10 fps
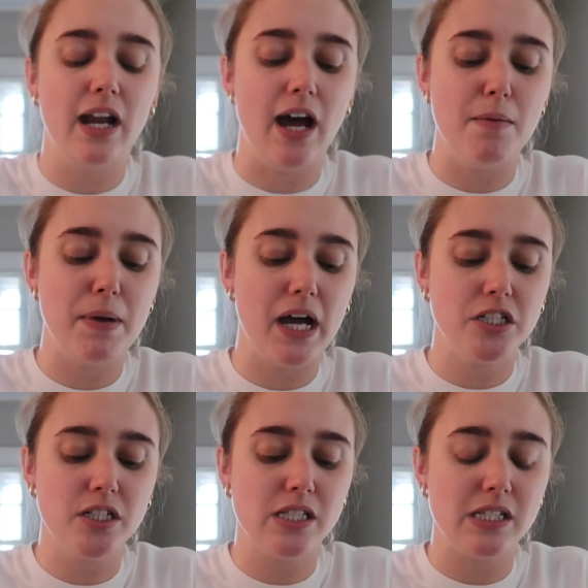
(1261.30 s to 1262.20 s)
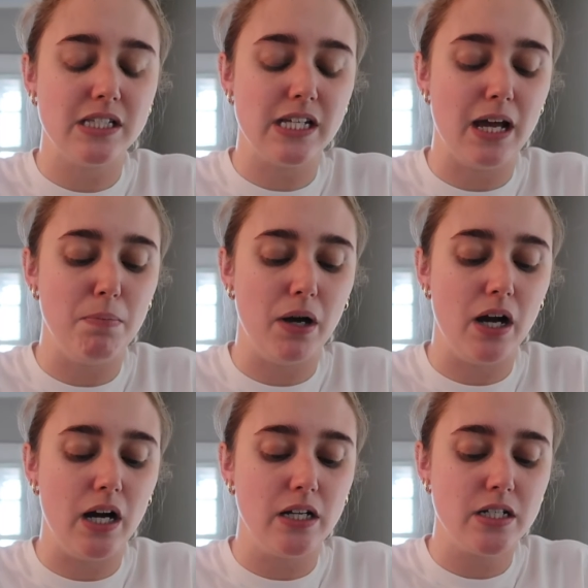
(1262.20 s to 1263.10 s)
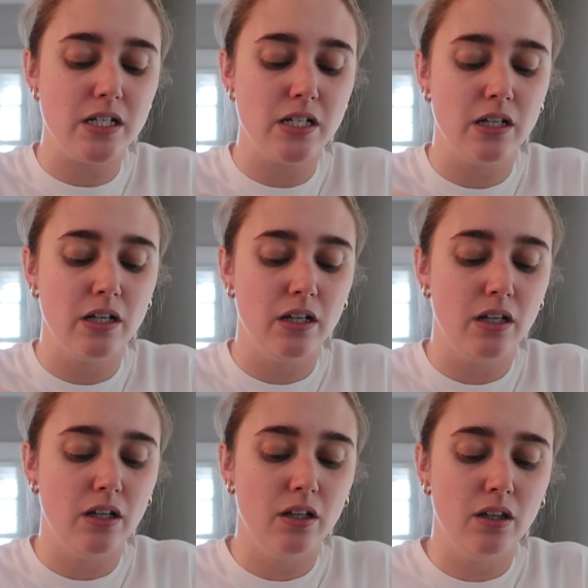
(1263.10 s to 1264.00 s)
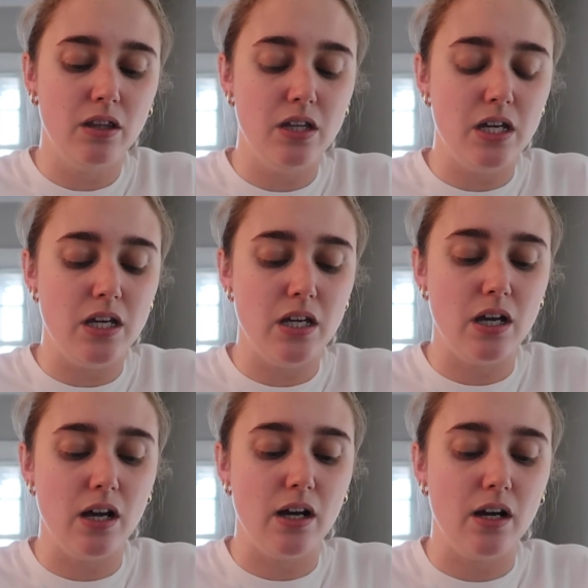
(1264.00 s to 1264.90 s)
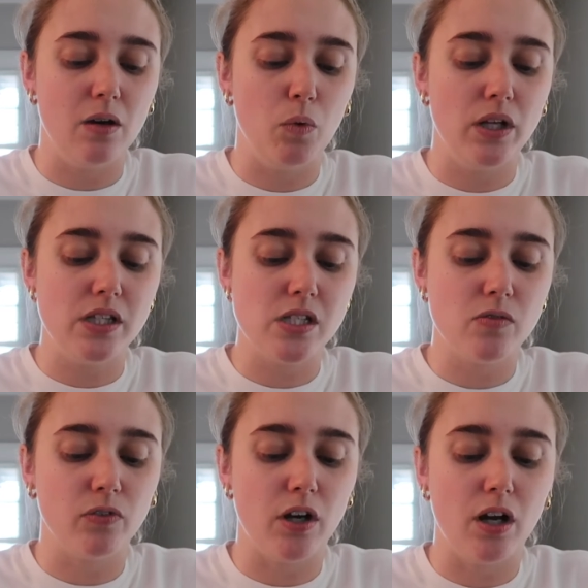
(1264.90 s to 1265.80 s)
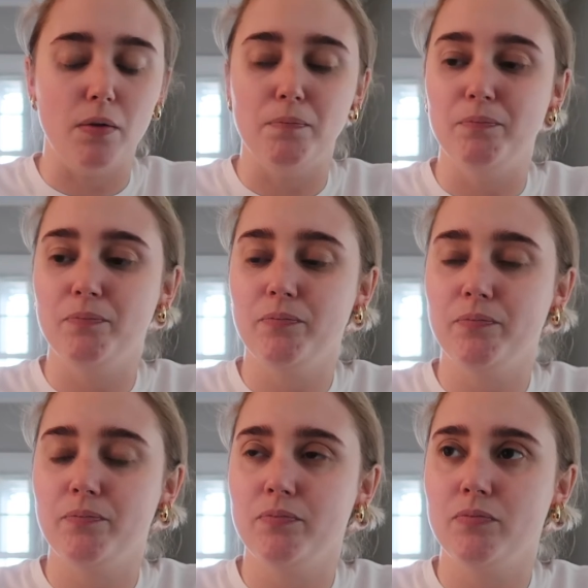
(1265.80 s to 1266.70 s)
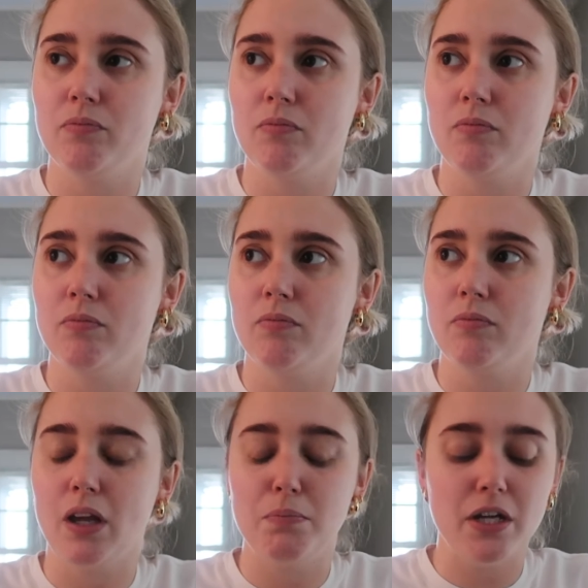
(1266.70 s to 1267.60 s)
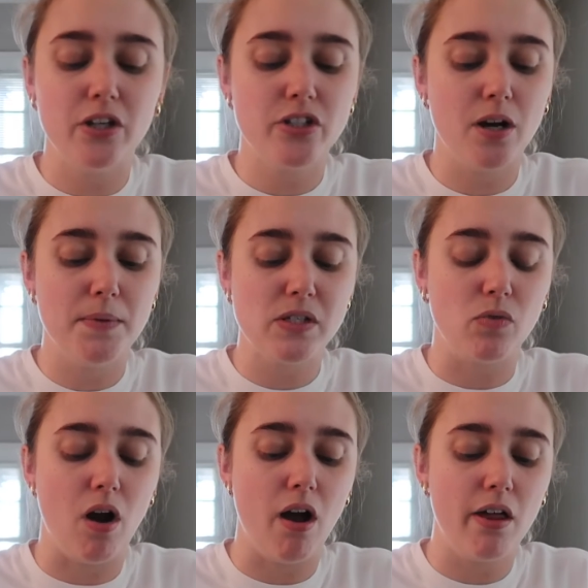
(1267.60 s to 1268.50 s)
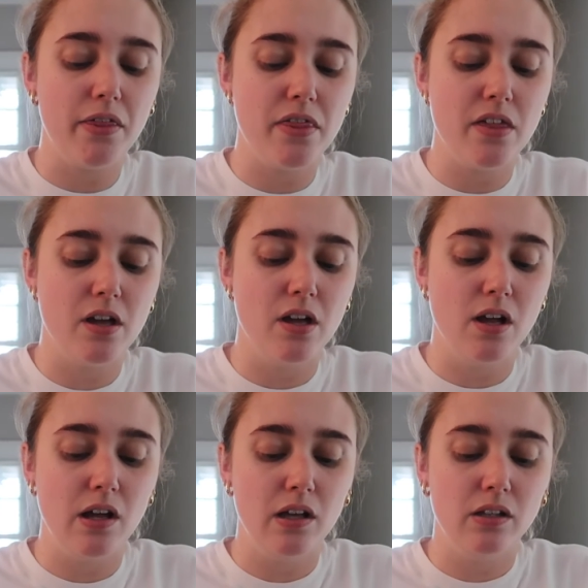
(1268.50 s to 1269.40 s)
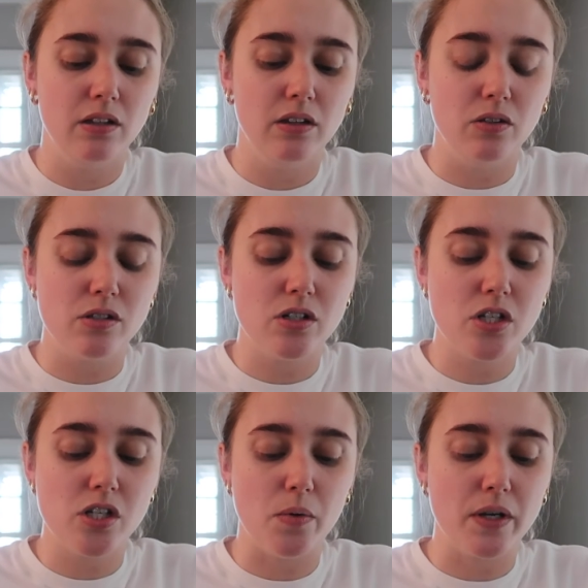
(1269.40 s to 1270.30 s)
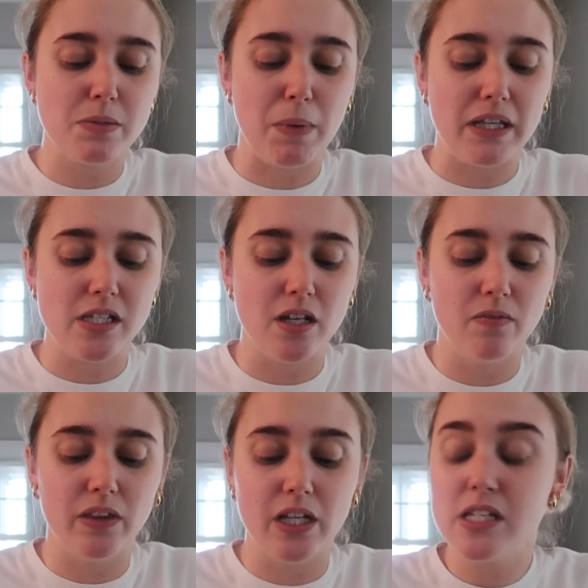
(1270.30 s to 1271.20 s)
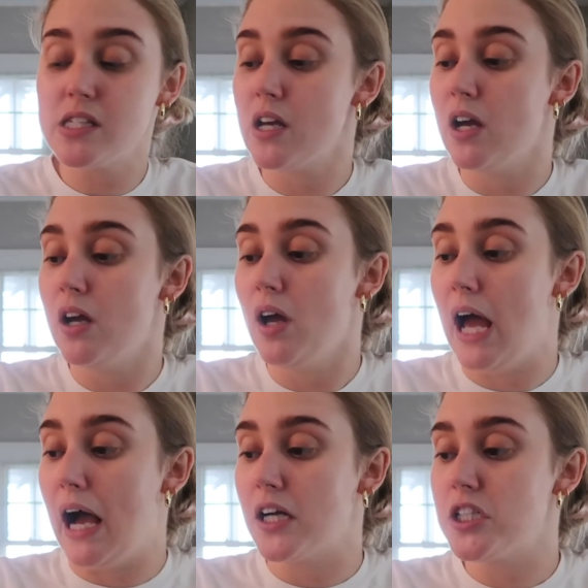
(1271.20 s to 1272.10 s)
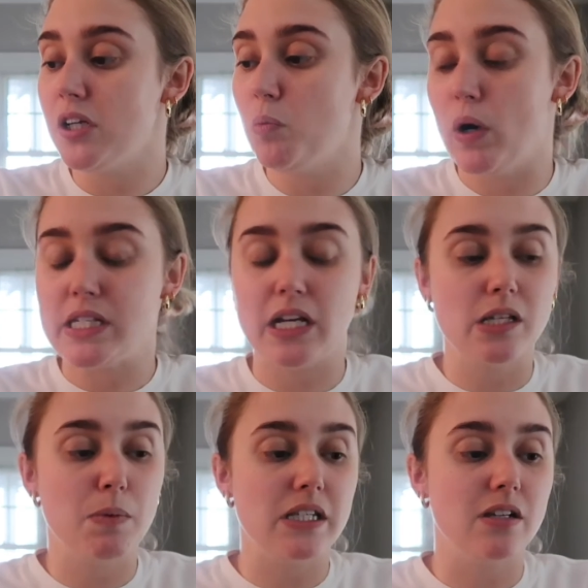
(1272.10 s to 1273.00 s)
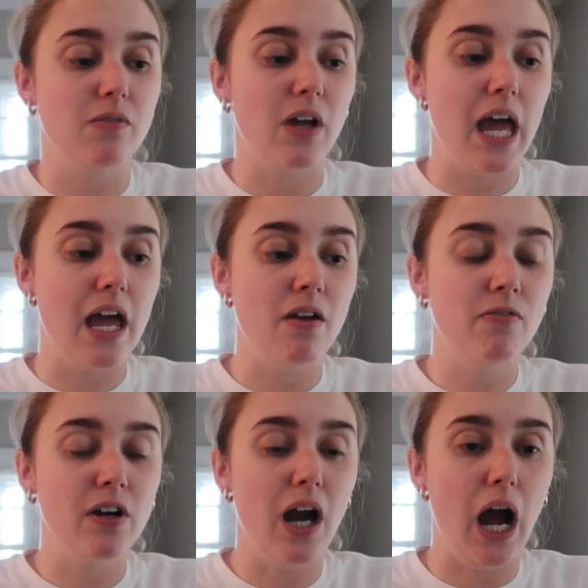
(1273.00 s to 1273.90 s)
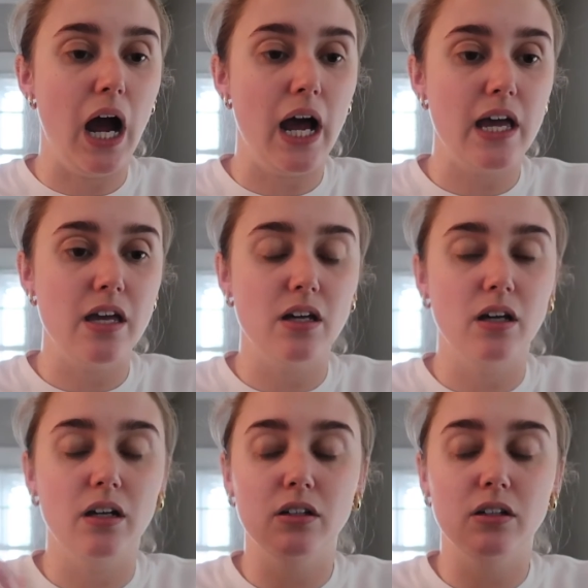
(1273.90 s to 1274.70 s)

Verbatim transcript: had eye patches since I bought the ones from Peter Thomas Roth. Those are so expensive. This actually wasn't expensive, A, for eye